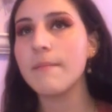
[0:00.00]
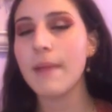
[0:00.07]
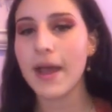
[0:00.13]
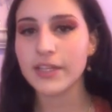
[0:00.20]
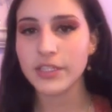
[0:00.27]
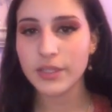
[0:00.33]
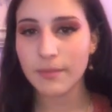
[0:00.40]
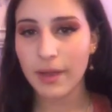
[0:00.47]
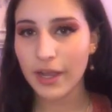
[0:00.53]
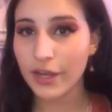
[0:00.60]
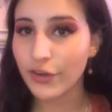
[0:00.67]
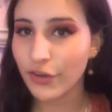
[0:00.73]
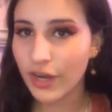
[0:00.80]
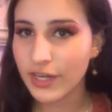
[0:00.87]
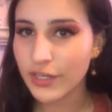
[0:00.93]
mask my
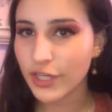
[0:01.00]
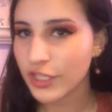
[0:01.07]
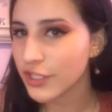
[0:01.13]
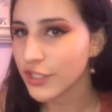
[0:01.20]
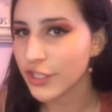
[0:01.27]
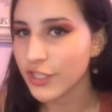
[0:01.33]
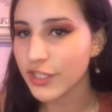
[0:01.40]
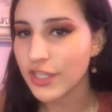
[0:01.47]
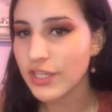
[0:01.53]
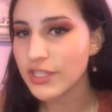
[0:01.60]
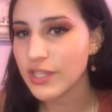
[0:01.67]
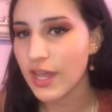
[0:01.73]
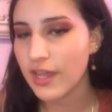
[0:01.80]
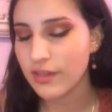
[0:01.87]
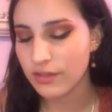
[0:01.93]
under eye dark
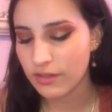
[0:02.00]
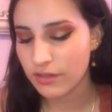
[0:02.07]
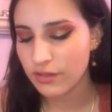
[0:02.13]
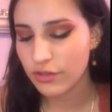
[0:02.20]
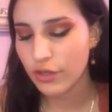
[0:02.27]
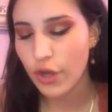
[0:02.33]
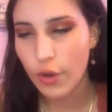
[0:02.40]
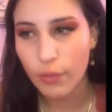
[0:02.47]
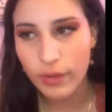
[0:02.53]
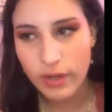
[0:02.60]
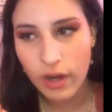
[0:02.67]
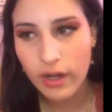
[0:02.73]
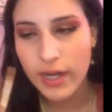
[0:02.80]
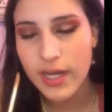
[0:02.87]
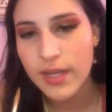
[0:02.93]
circles and to go
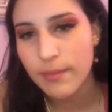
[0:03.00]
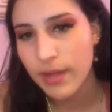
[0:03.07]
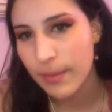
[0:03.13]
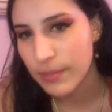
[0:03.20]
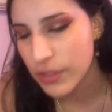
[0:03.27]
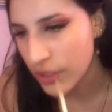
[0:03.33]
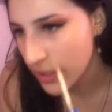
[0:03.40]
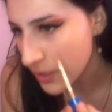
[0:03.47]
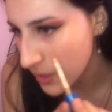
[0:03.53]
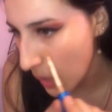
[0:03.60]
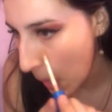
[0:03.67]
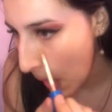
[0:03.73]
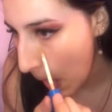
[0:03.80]
in on any blemishes.